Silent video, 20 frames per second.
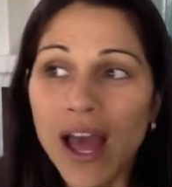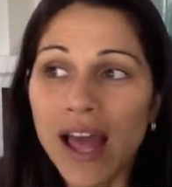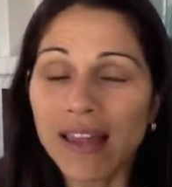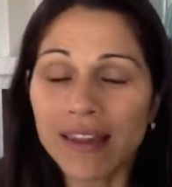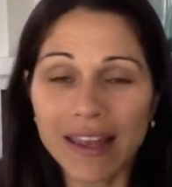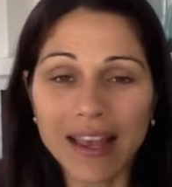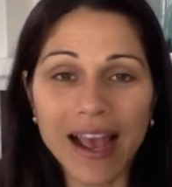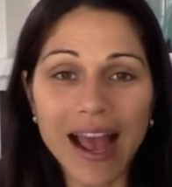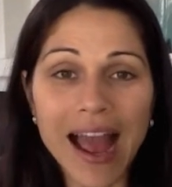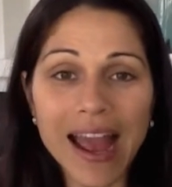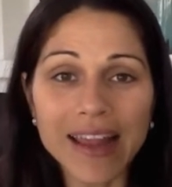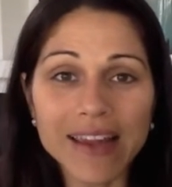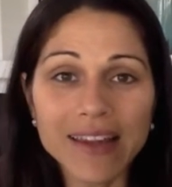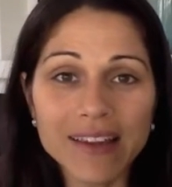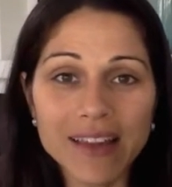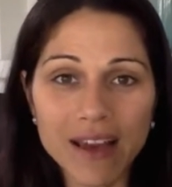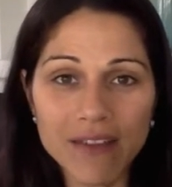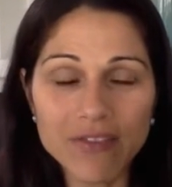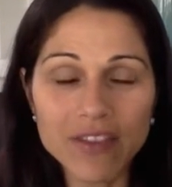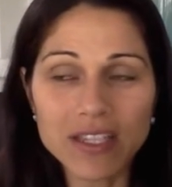like I
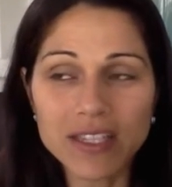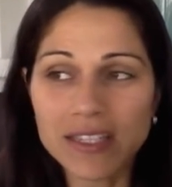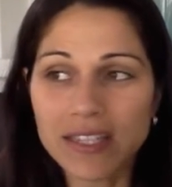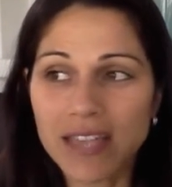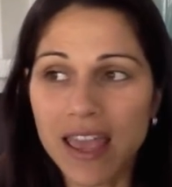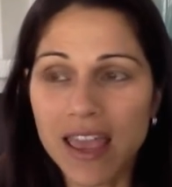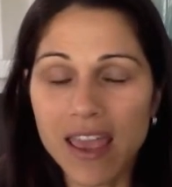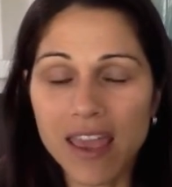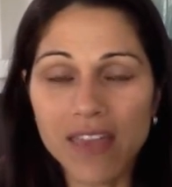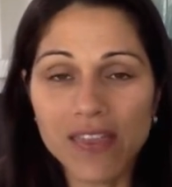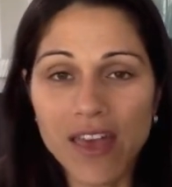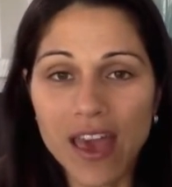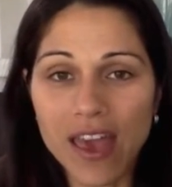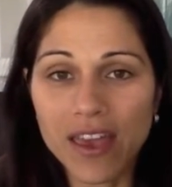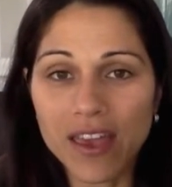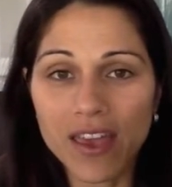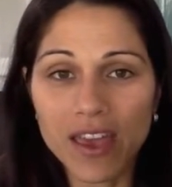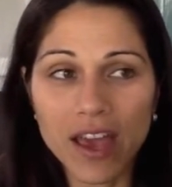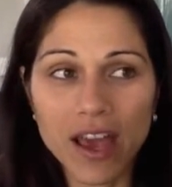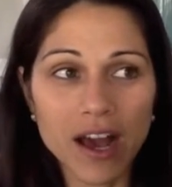love the saying that
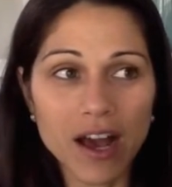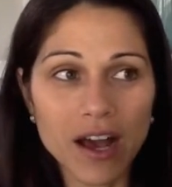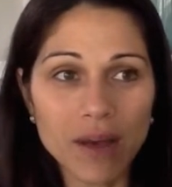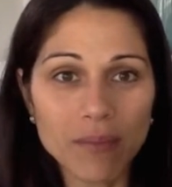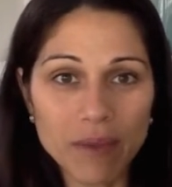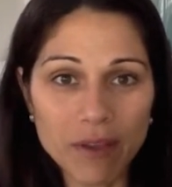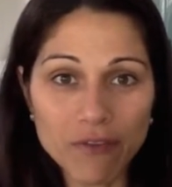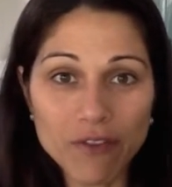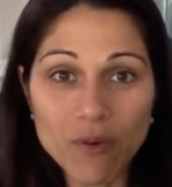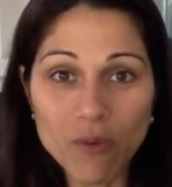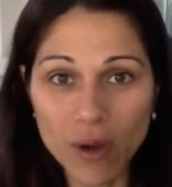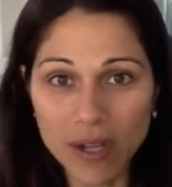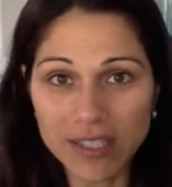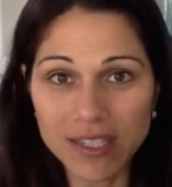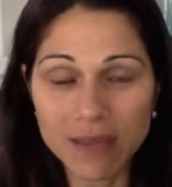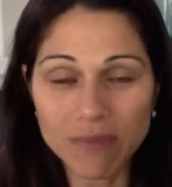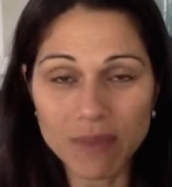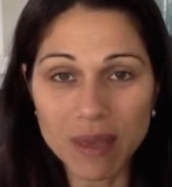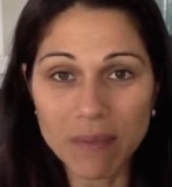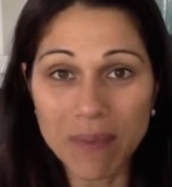if you want
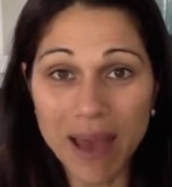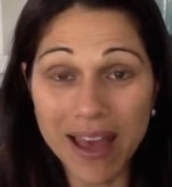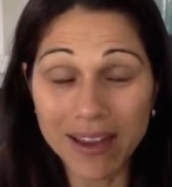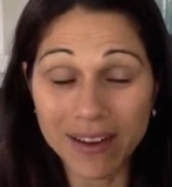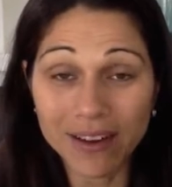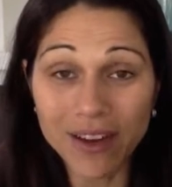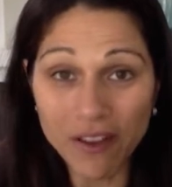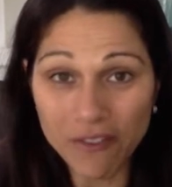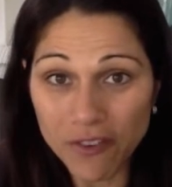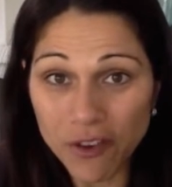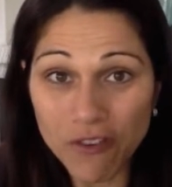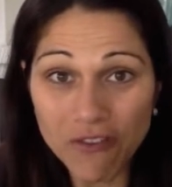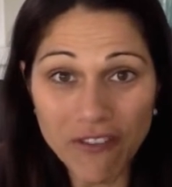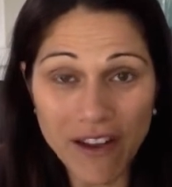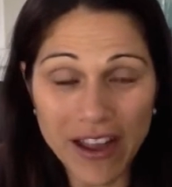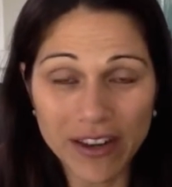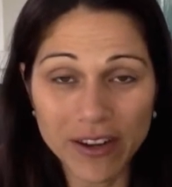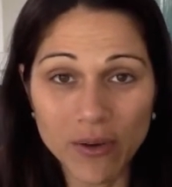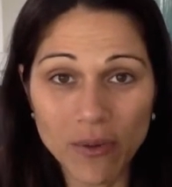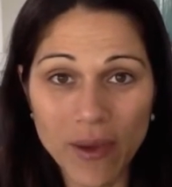something bad enough, you'll
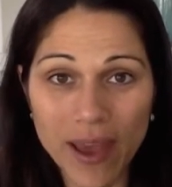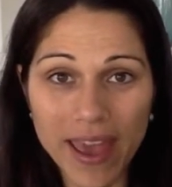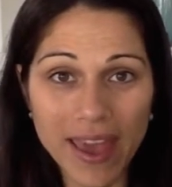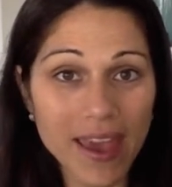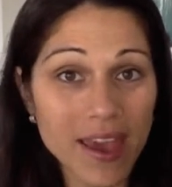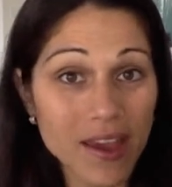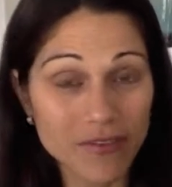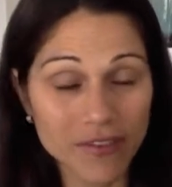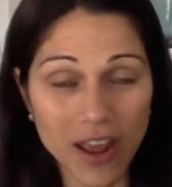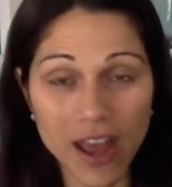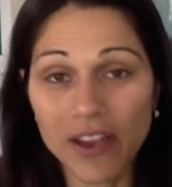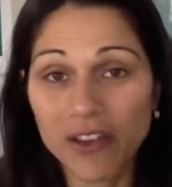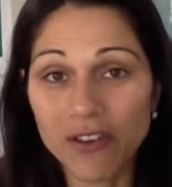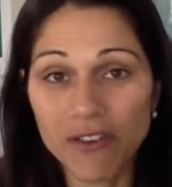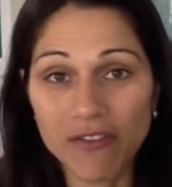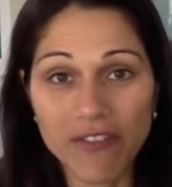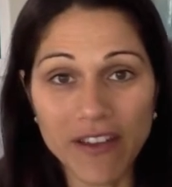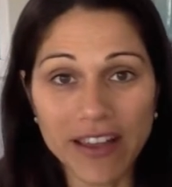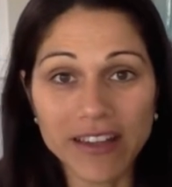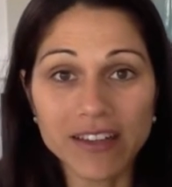find a way. If not, you'll
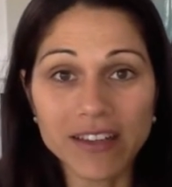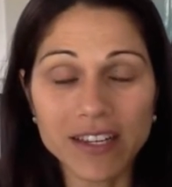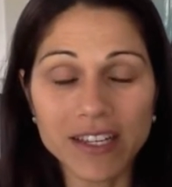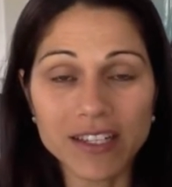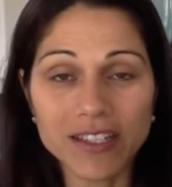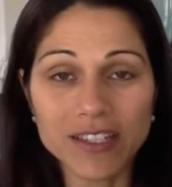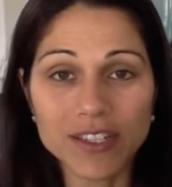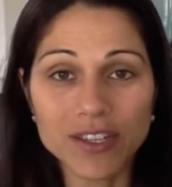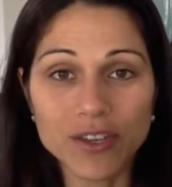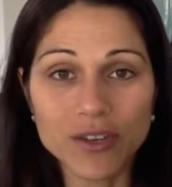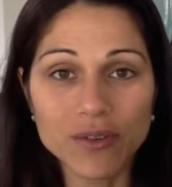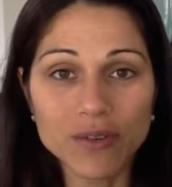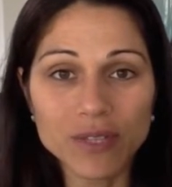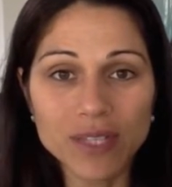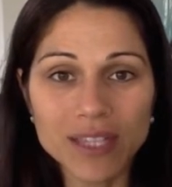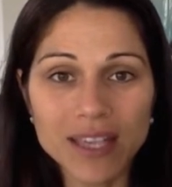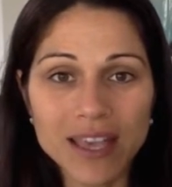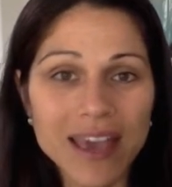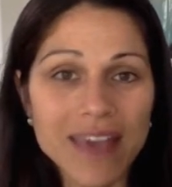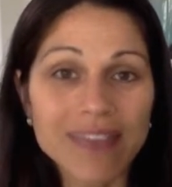find an excuse.